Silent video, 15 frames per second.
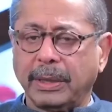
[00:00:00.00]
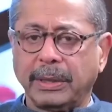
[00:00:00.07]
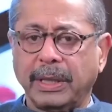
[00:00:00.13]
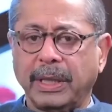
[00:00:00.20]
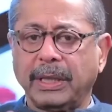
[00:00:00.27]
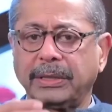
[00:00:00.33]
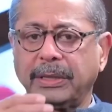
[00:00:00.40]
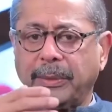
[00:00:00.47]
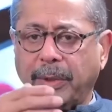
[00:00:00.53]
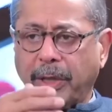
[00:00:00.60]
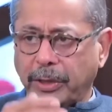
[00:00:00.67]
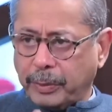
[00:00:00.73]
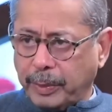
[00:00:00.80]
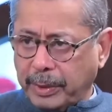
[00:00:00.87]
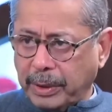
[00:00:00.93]
There are some
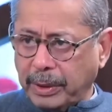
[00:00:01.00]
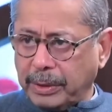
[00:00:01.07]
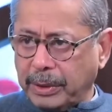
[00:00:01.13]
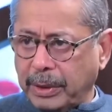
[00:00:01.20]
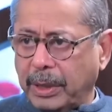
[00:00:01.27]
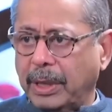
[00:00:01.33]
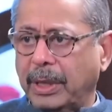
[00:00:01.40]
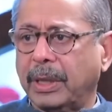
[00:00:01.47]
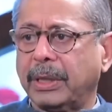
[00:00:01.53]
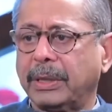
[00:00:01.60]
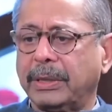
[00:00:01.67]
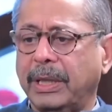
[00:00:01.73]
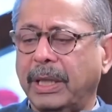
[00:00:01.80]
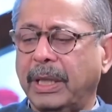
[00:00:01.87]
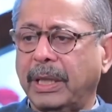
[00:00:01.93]
hospitals.
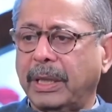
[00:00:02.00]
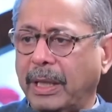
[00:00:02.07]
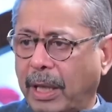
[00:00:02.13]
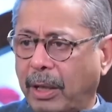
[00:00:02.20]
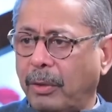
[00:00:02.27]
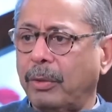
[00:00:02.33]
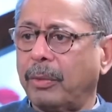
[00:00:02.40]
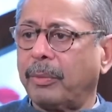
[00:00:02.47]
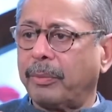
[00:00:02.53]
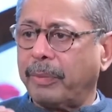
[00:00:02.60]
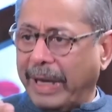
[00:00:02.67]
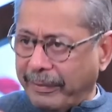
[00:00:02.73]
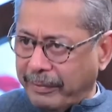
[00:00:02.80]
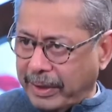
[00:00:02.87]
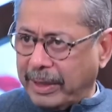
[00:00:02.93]
There are now
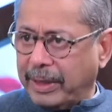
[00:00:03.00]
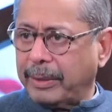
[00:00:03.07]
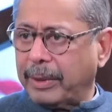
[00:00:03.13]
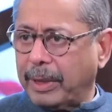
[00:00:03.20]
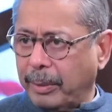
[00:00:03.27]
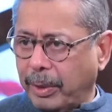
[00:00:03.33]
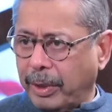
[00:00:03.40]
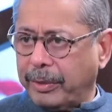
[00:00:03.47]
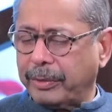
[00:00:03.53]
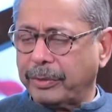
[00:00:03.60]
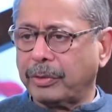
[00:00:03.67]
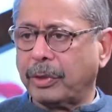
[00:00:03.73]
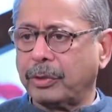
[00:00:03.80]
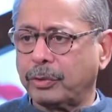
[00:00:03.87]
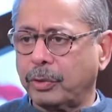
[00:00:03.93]
private
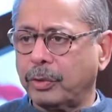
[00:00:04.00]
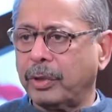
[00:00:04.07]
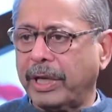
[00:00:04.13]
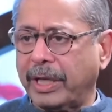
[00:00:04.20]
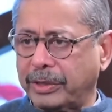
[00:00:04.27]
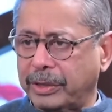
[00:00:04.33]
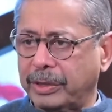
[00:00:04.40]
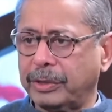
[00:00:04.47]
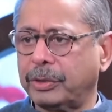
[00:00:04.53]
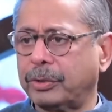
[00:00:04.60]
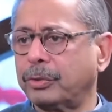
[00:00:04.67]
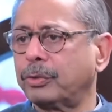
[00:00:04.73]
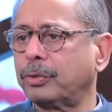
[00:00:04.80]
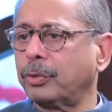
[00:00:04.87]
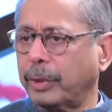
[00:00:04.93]
laboratories also
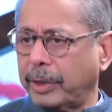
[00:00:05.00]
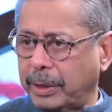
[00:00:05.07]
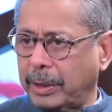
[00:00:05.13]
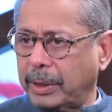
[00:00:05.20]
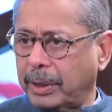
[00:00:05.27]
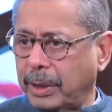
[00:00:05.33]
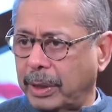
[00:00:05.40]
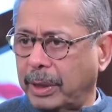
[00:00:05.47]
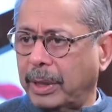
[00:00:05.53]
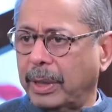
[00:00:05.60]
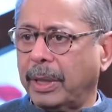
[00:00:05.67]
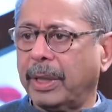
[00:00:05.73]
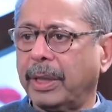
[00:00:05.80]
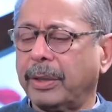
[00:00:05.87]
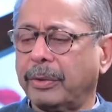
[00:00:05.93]
licensed to do it.
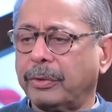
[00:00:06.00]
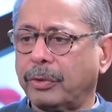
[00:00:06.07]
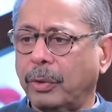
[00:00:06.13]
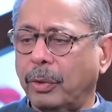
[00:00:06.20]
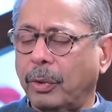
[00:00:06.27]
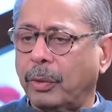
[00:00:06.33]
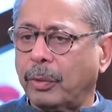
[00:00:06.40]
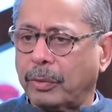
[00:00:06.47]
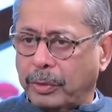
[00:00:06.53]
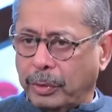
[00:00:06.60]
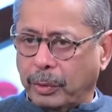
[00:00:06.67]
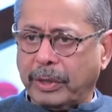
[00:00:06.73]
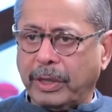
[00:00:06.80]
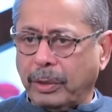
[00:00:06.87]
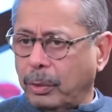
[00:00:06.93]
So
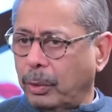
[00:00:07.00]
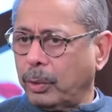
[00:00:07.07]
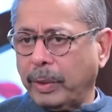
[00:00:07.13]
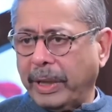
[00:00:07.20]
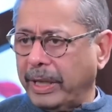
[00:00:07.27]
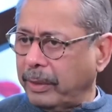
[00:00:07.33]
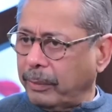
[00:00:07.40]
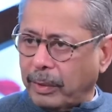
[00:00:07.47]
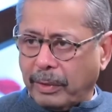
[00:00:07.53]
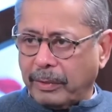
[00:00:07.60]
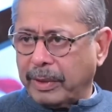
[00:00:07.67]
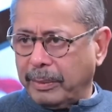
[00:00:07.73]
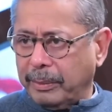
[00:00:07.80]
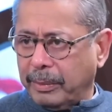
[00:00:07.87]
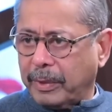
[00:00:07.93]
you can go to any one
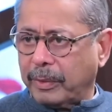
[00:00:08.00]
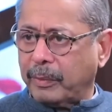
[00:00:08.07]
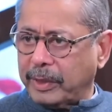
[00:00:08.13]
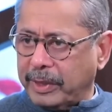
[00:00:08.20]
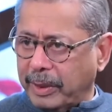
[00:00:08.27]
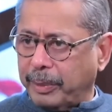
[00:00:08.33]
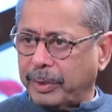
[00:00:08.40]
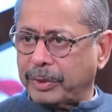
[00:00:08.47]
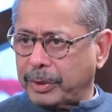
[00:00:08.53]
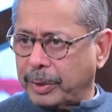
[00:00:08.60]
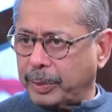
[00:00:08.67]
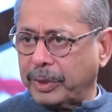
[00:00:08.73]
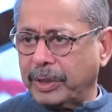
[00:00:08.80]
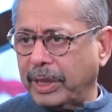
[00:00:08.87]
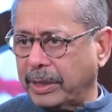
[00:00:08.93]
of them with the
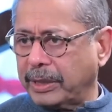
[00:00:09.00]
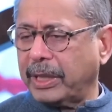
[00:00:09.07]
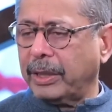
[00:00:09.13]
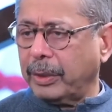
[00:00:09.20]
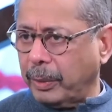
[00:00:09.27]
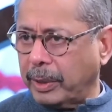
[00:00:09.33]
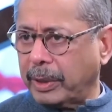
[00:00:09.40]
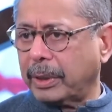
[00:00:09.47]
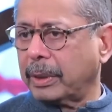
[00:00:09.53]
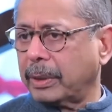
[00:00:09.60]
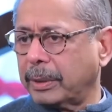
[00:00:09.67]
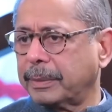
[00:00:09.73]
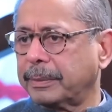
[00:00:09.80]
prescription and they'll do it.